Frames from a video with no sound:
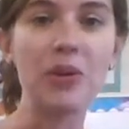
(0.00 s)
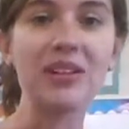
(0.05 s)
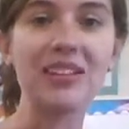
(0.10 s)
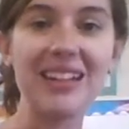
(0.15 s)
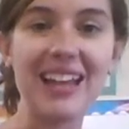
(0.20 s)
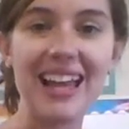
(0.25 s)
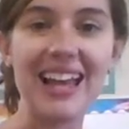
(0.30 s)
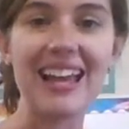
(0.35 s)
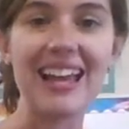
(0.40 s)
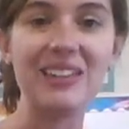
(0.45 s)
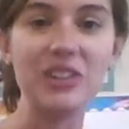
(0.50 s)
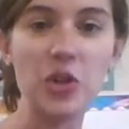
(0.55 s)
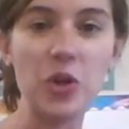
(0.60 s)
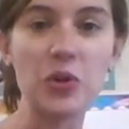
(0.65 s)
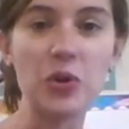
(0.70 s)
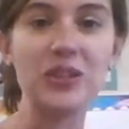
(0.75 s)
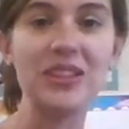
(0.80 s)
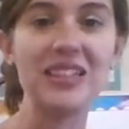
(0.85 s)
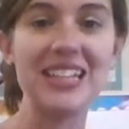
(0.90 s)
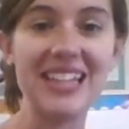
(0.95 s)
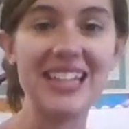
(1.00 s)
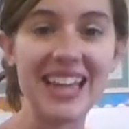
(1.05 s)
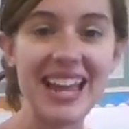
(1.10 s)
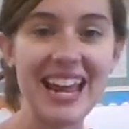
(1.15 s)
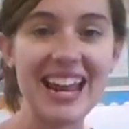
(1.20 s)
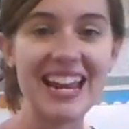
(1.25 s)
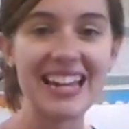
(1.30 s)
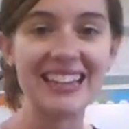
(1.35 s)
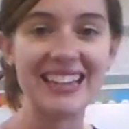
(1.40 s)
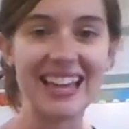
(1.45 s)
Porque no
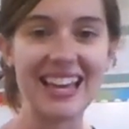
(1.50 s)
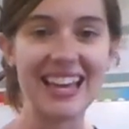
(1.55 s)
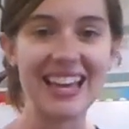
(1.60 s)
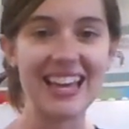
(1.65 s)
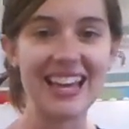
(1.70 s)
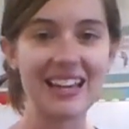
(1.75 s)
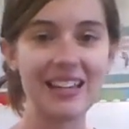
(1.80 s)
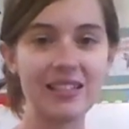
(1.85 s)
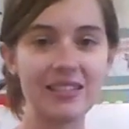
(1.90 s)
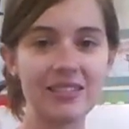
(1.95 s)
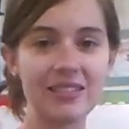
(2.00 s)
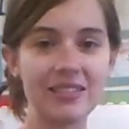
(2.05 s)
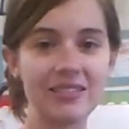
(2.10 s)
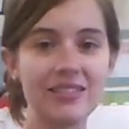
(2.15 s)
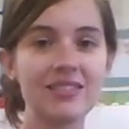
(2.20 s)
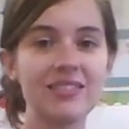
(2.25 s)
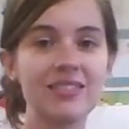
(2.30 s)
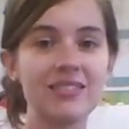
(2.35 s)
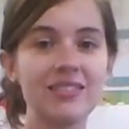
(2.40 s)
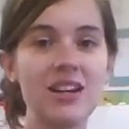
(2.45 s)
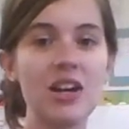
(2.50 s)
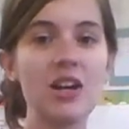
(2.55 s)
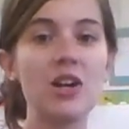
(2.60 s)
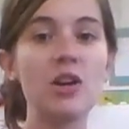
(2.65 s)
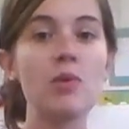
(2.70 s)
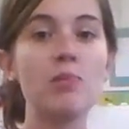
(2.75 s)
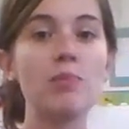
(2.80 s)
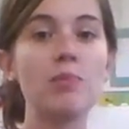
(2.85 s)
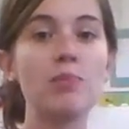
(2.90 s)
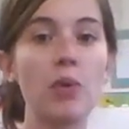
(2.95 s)
tiene.
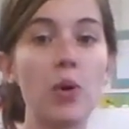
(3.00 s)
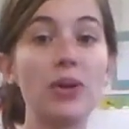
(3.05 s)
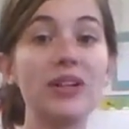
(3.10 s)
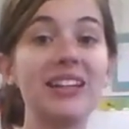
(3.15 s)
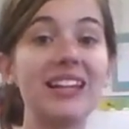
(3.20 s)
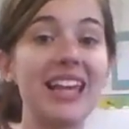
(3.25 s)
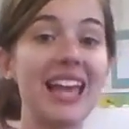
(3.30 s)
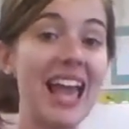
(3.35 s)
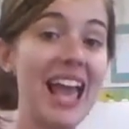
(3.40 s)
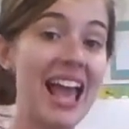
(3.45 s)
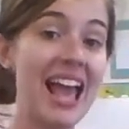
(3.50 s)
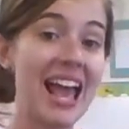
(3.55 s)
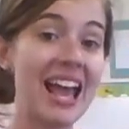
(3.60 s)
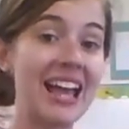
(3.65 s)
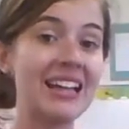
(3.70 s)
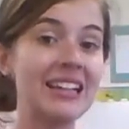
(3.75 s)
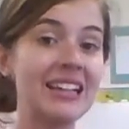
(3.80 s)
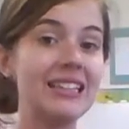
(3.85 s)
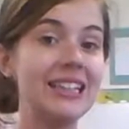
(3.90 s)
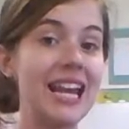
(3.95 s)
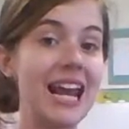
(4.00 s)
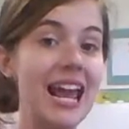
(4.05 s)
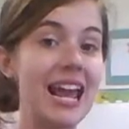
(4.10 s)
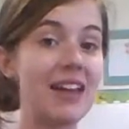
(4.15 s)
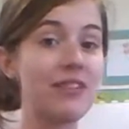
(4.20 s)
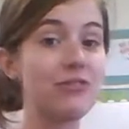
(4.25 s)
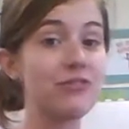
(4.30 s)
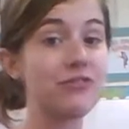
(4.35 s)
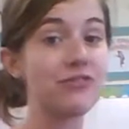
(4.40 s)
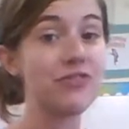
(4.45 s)
Porque
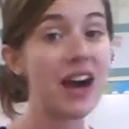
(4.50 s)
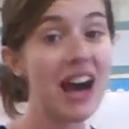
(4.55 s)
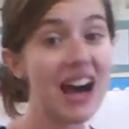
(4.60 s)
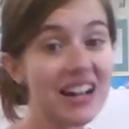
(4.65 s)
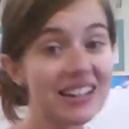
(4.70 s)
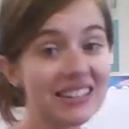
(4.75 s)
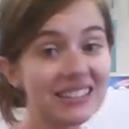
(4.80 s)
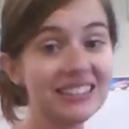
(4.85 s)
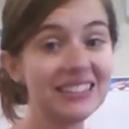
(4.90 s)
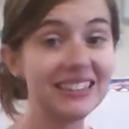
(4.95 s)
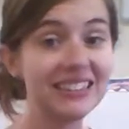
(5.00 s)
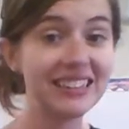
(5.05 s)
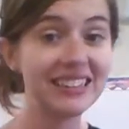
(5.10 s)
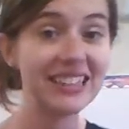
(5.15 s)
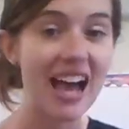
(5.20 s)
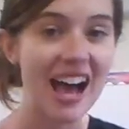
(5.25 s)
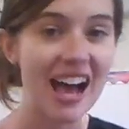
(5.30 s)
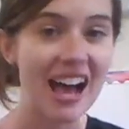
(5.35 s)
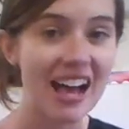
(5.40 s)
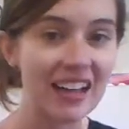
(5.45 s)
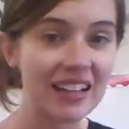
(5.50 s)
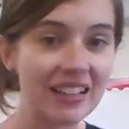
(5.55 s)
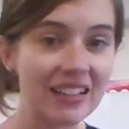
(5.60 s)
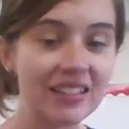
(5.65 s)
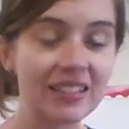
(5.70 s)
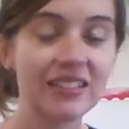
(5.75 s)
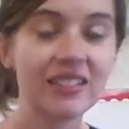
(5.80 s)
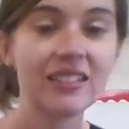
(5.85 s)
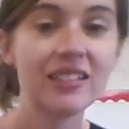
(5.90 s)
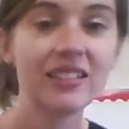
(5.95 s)
le falta.
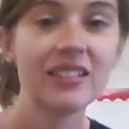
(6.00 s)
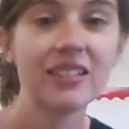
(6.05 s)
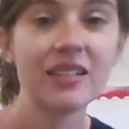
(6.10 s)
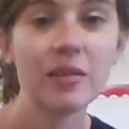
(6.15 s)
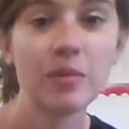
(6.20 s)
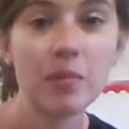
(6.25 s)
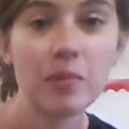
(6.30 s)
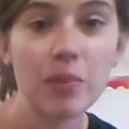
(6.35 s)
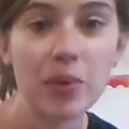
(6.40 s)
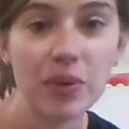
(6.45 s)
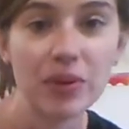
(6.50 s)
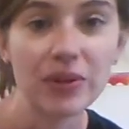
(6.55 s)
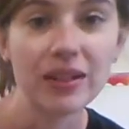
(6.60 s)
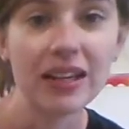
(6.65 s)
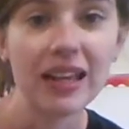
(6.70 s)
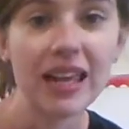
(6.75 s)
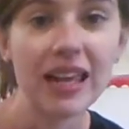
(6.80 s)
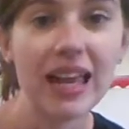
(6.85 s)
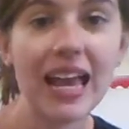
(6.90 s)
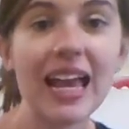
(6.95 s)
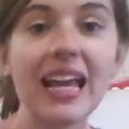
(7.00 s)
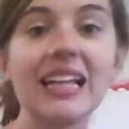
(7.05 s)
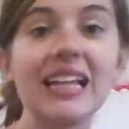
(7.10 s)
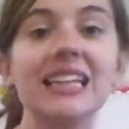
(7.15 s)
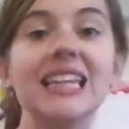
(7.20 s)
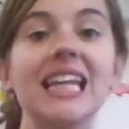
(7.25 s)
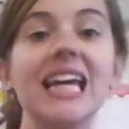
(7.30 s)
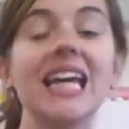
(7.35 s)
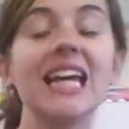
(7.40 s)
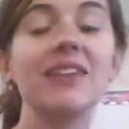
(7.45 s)
Porque
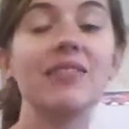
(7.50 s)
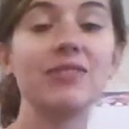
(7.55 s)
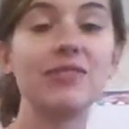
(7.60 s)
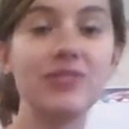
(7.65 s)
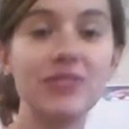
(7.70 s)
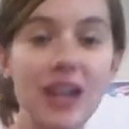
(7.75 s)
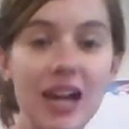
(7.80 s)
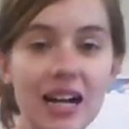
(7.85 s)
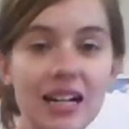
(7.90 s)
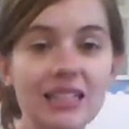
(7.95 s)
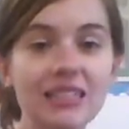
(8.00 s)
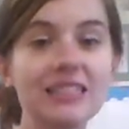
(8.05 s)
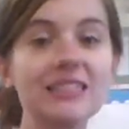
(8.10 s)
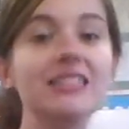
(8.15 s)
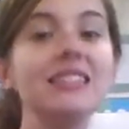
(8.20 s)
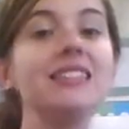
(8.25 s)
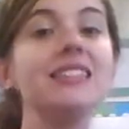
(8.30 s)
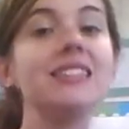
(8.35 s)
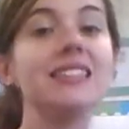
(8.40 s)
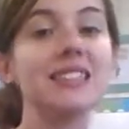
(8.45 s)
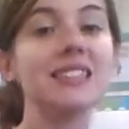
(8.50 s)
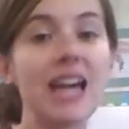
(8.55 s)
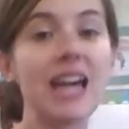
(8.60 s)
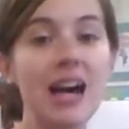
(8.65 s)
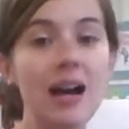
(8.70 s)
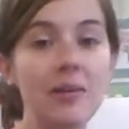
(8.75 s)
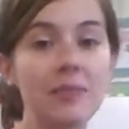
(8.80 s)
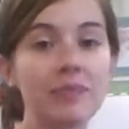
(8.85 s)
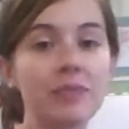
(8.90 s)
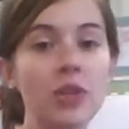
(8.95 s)
le
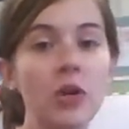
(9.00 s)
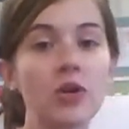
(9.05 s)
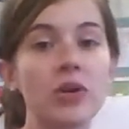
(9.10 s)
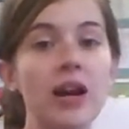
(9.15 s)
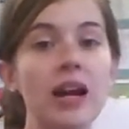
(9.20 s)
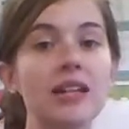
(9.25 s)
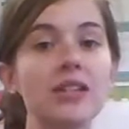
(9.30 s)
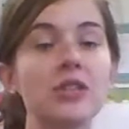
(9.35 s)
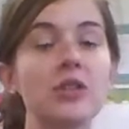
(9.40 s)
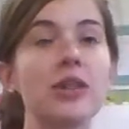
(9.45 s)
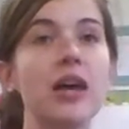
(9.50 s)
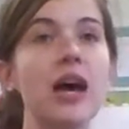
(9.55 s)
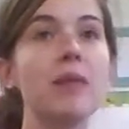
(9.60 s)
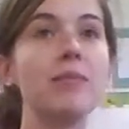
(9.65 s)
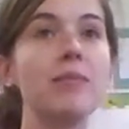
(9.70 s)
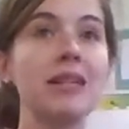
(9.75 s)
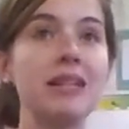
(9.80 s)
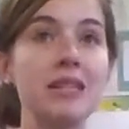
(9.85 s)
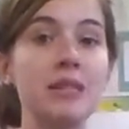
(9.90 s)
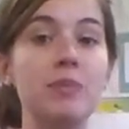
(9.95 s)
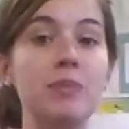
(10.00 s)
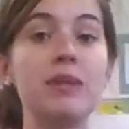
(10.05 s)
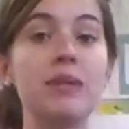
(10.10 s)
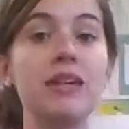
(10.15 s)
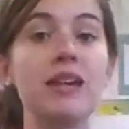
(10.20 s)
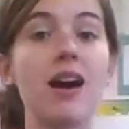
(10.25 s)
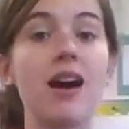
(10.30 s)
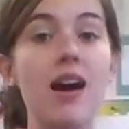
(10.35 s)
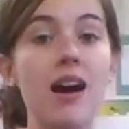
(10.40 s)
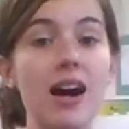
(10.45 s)
falta. Okay, so that means
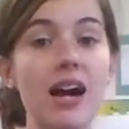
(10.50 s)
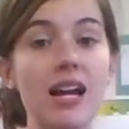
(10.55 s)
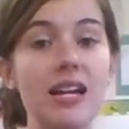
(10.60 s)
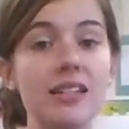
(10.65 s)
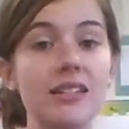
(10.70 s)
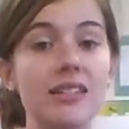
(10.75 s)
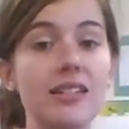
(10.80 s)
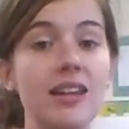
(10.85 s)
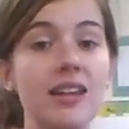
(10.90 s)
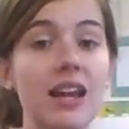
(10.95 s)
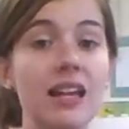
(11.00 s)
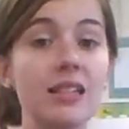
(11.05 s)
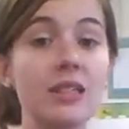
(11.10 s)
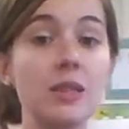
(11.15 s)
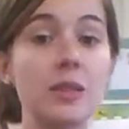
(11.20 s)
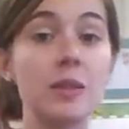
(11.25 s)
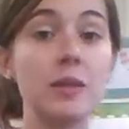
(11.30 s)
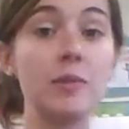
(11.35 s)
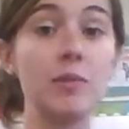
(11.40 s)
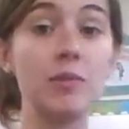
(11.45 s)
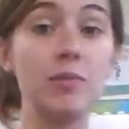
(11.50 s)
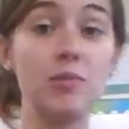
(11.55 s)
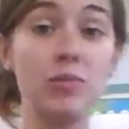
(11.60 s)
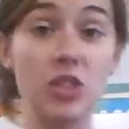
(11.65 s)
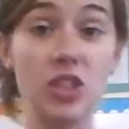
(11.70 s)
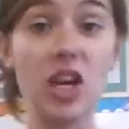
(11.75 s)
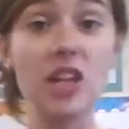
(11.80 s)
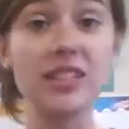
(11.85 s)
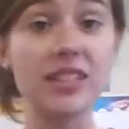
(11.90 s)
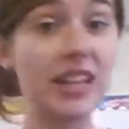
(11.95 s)
because it
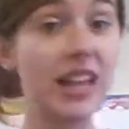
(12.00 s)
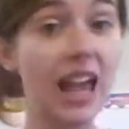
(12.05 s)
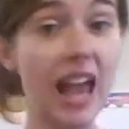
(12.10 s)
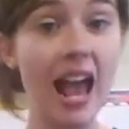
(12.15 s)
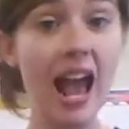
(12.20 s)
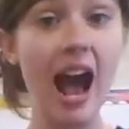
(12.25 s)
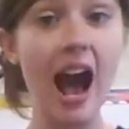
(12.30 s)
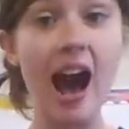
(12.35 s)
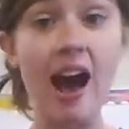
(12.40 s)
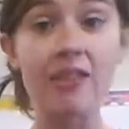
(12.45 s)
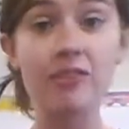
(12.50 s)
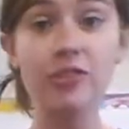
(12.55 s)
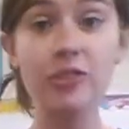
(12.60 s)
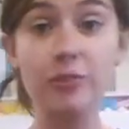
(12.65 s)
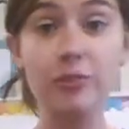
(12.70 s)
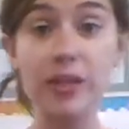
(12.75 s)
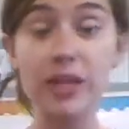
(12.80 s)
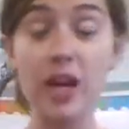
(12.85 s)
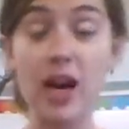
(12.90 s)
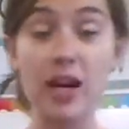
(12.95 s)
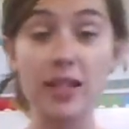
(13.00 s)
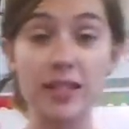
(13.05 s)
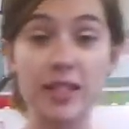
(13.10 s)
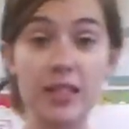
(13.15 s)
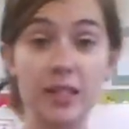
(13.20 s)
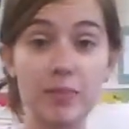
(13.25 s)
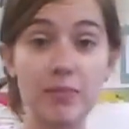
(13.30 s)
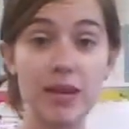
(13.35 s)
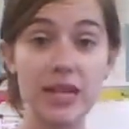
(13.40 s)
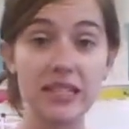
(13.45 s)
doesn't have, because
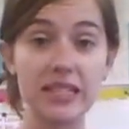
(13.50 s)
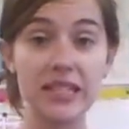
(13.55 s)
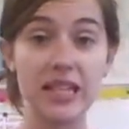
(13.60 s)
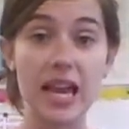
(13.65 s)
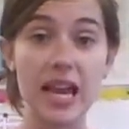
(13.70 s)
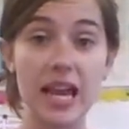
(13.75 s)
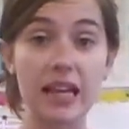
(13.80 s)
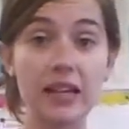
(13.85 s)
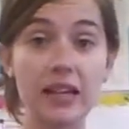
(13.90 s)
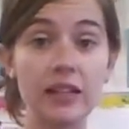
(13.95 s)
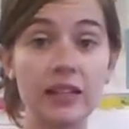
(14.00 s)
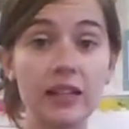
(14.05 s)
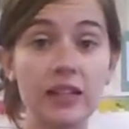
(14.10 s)
it's missing